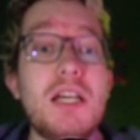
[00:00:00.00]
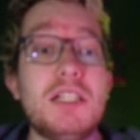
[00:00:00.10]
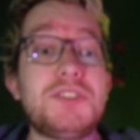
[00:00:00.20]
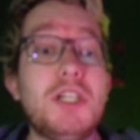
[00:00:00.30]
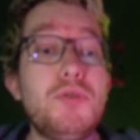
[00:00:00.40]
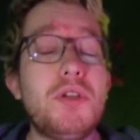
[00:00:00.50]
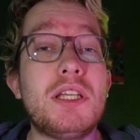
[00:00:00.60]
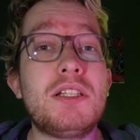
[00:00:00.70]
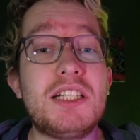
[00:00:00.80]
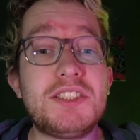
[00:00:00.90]
so you
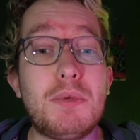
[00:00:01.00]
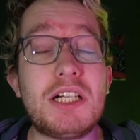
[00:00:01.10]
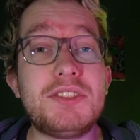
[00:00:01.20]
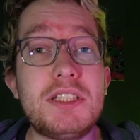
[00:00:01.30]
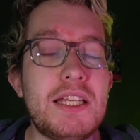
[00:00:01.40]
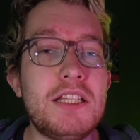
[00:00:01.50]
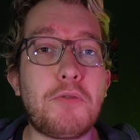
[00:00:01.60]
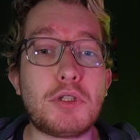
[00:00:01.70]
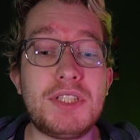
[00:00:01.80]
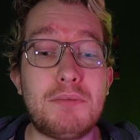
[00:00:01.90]
can customize it in,
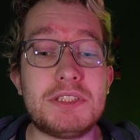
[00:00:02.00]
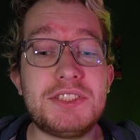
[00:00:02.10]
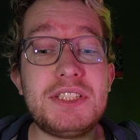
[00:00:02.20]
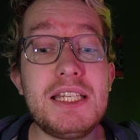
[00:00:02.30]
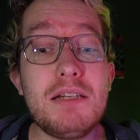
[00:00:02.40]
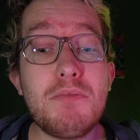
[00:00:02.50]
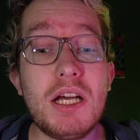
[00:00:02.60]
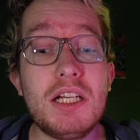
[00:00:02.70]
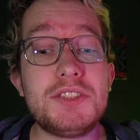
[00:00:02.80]
for example, Steam,